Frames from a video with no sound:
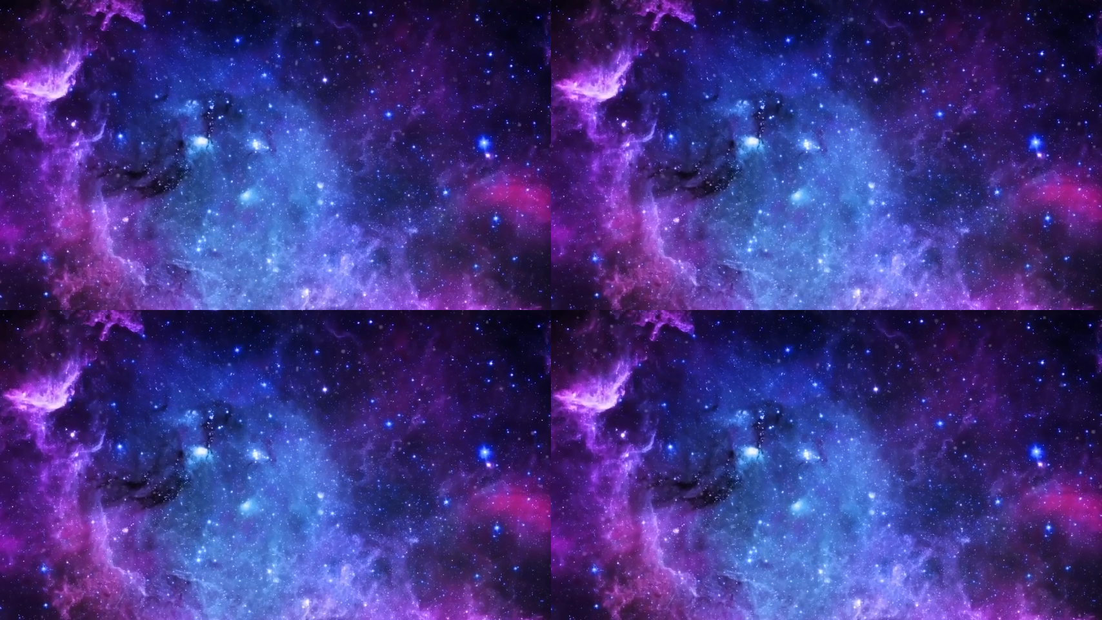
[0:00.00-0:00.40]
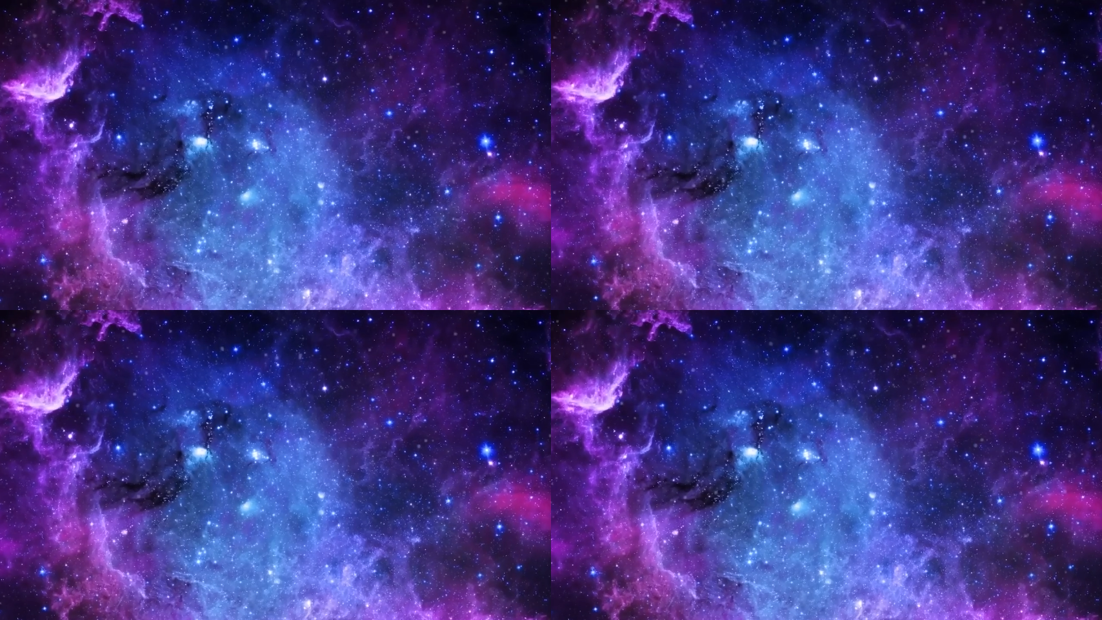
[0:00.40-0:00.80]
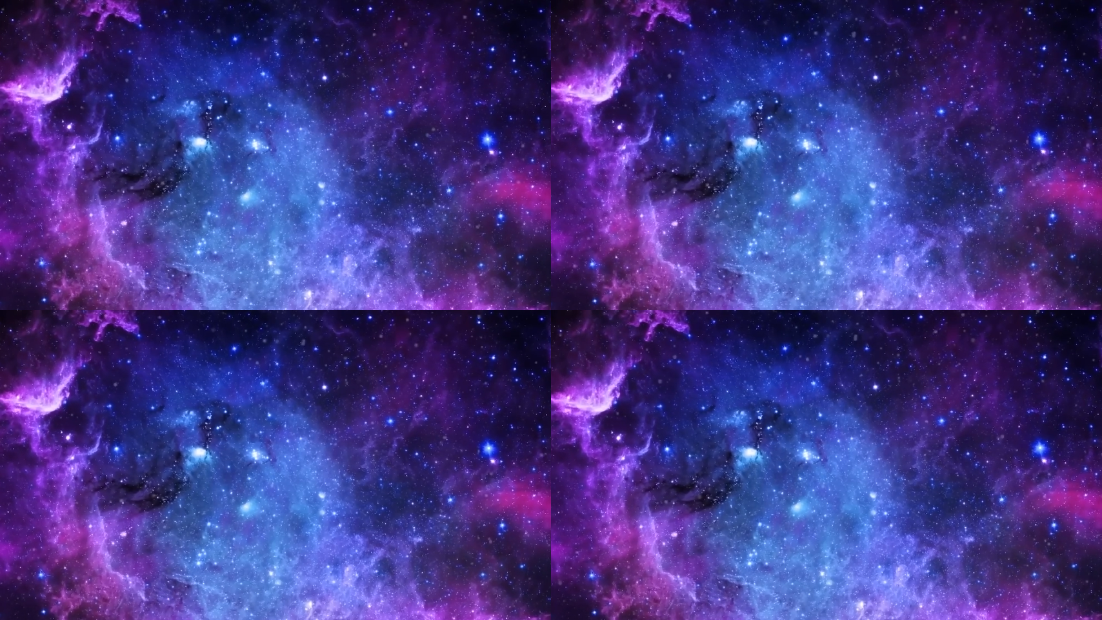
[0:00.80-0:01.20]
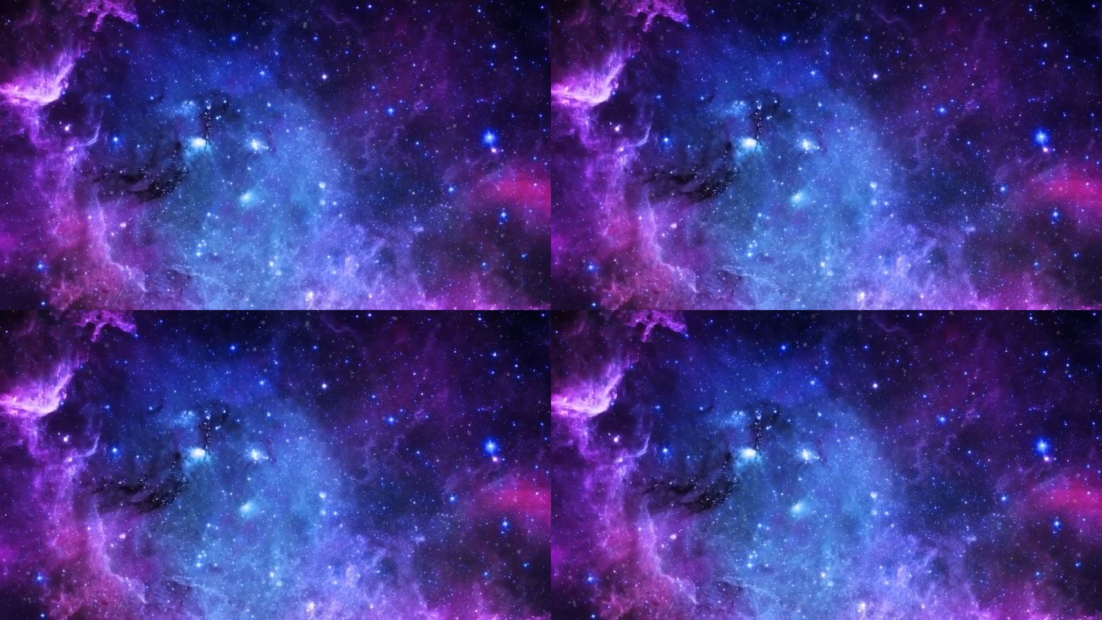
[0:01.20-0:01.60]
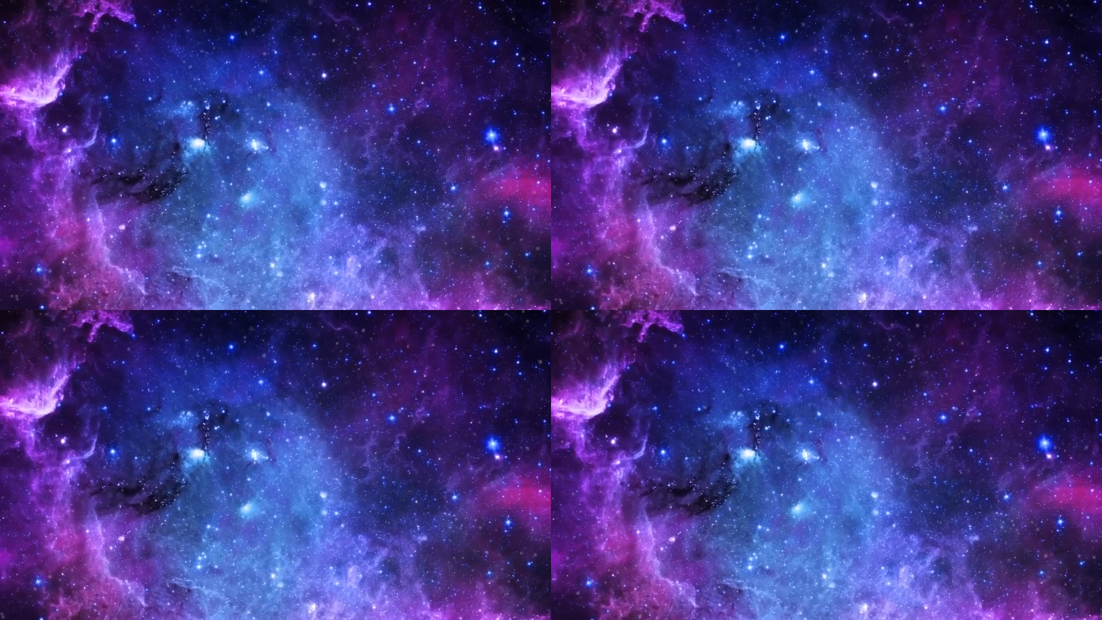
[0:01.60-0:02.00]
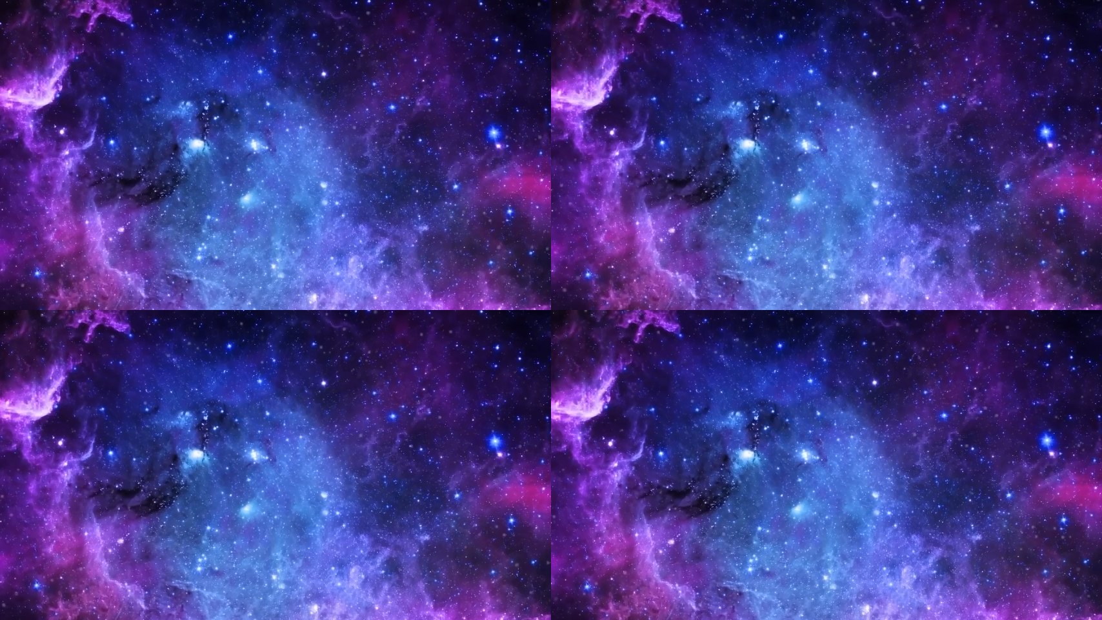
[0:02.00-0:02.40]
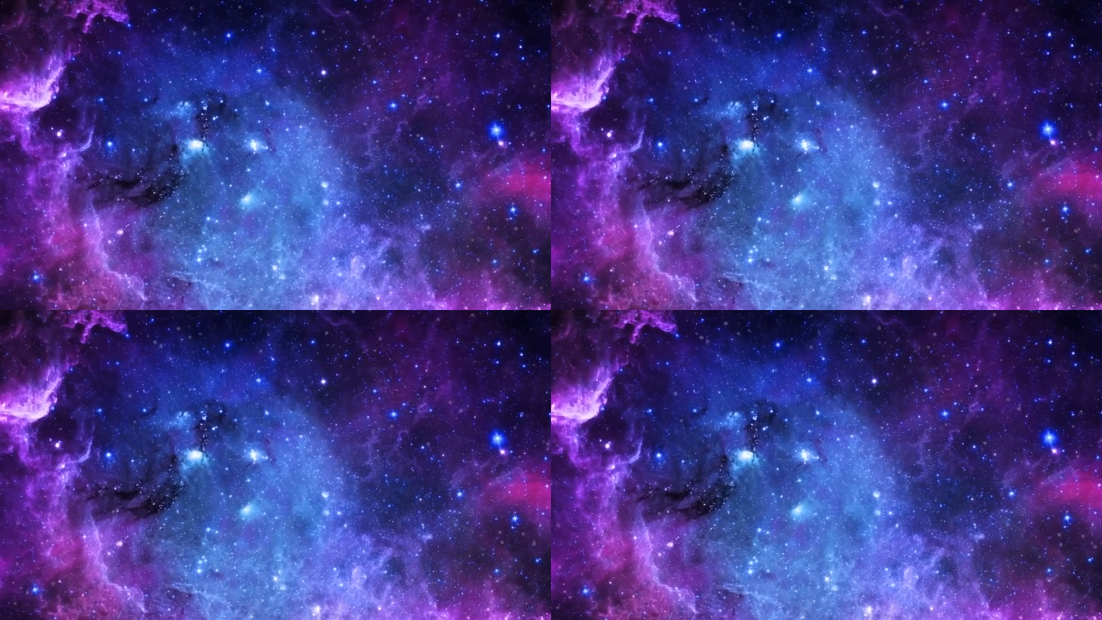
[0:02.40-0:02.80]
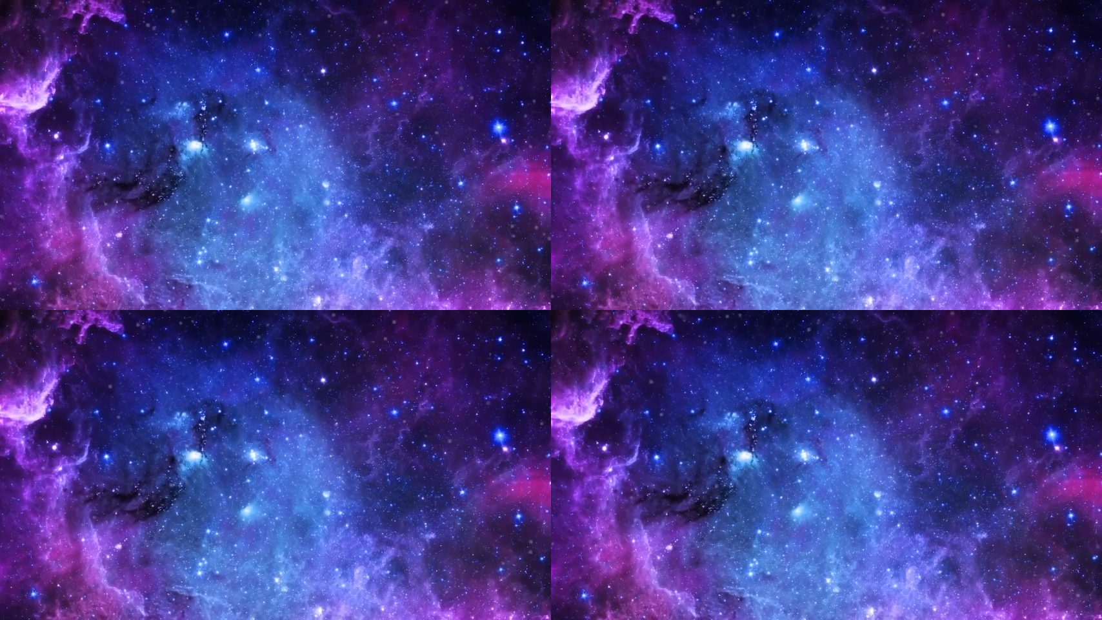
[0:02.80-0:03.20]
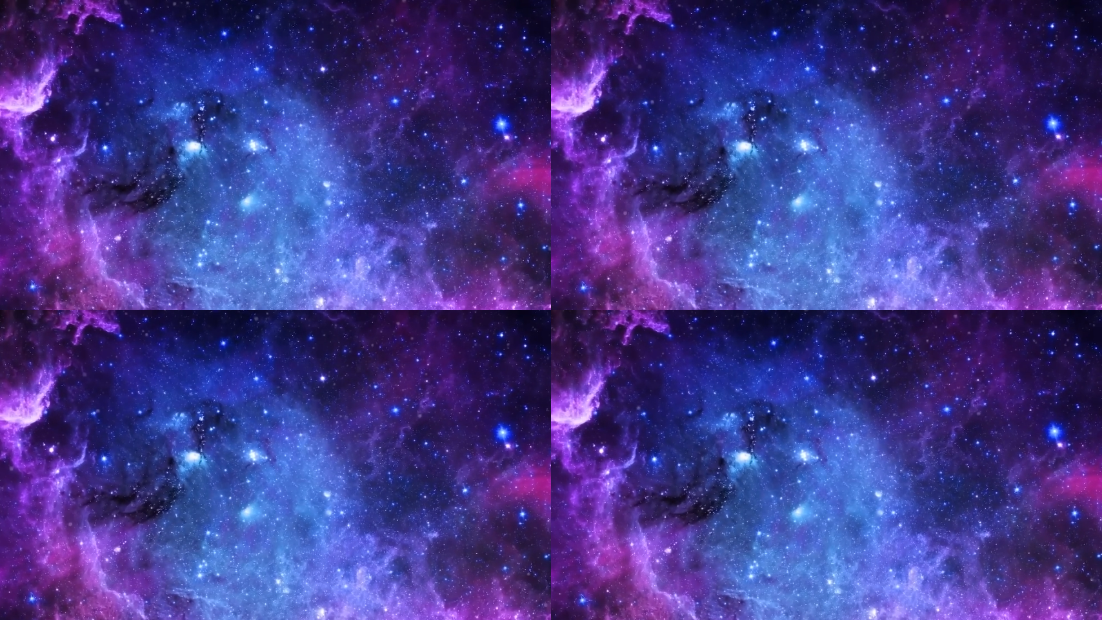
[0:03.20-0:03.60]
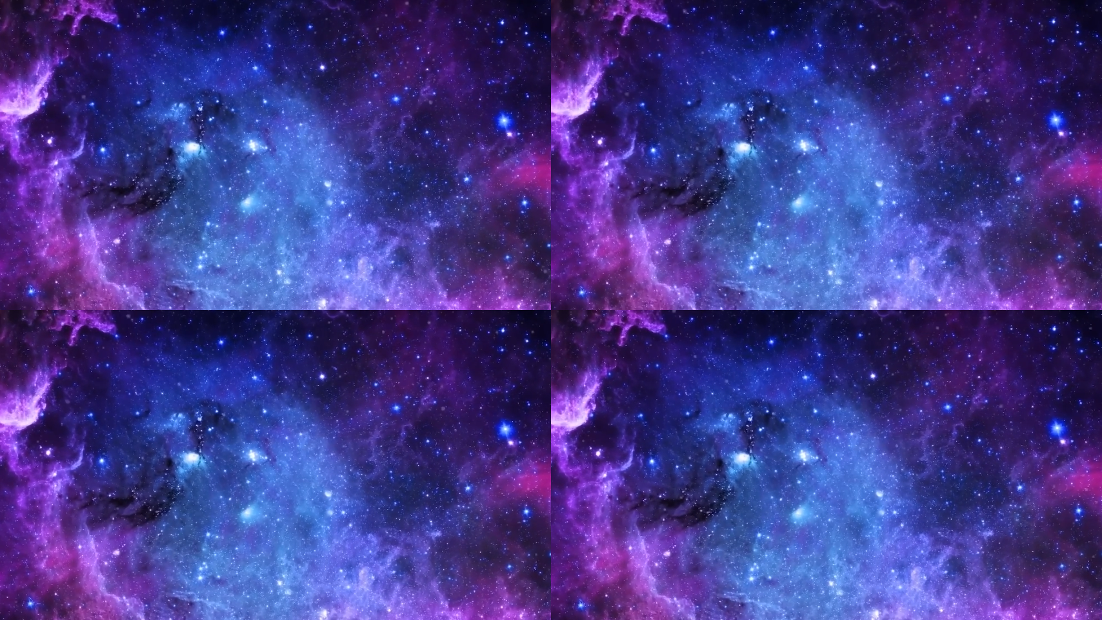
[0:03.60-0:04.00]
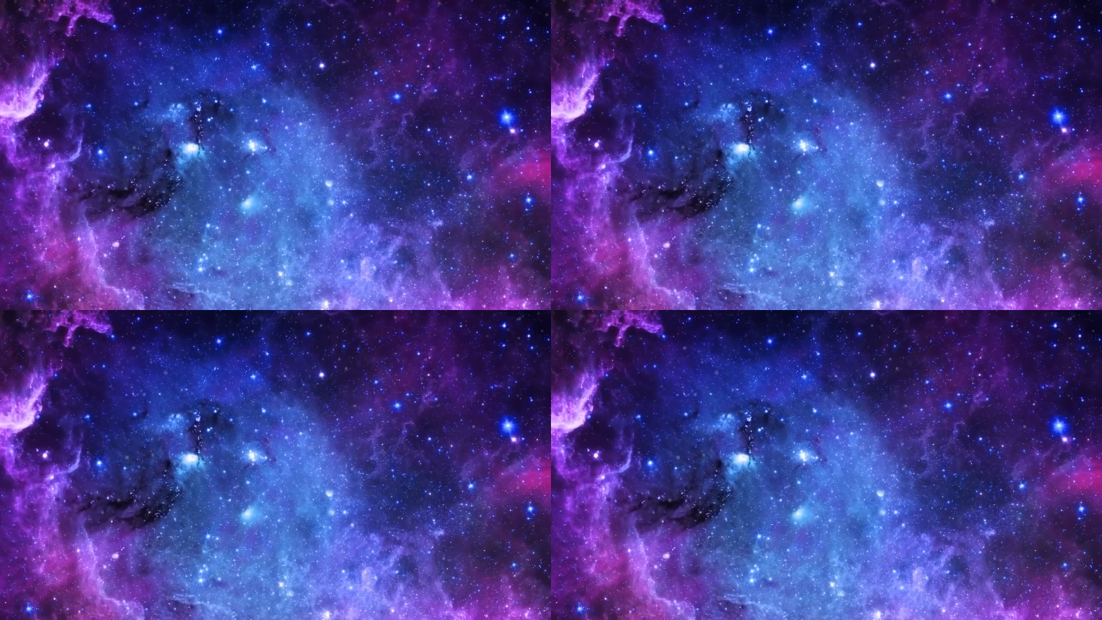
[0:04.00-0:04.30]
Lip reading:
No face is visible, so there are no lips to read.